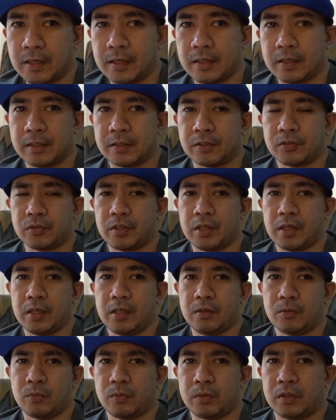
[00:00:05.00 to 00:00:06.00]
And
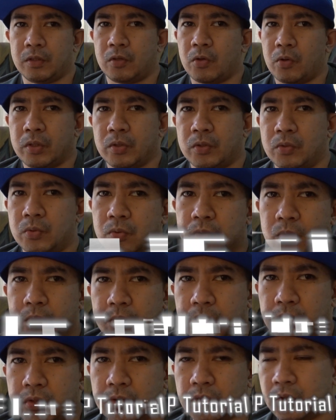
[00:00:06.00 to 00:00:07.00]
today we're going
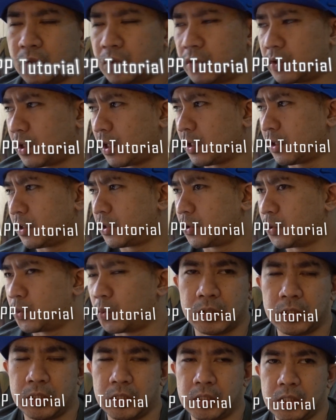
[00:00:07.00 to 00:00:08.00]
to touch
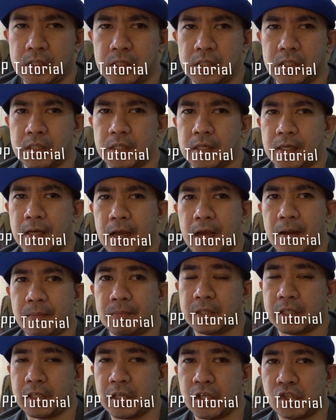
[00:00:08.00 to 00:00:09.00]
the
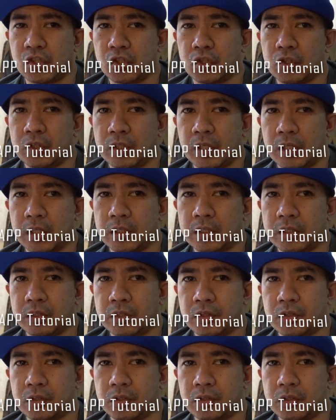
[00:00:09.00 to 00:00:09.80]
application that